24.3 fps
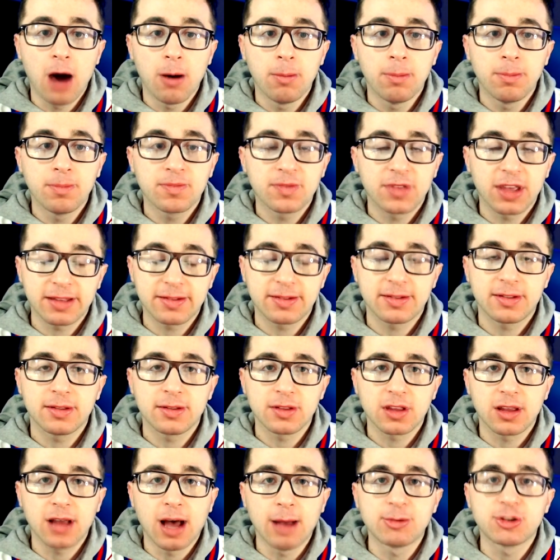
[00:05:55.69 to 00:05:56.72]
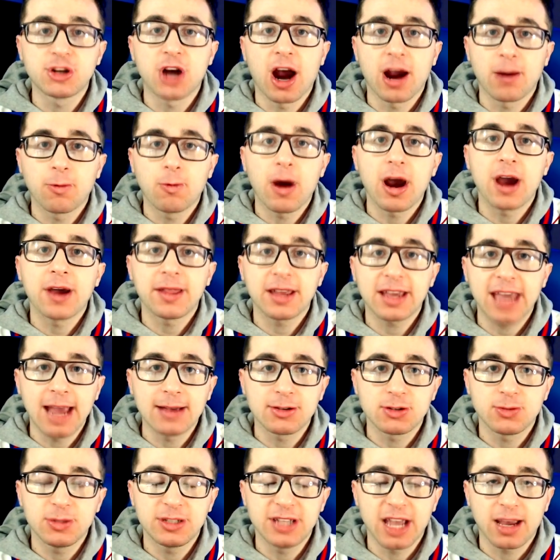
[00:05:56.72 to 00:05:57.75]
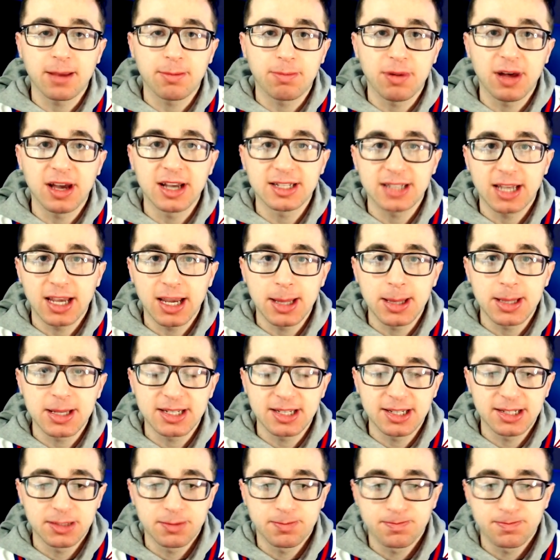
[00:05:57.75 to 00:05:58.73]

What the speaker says: the games will be taking place in the season.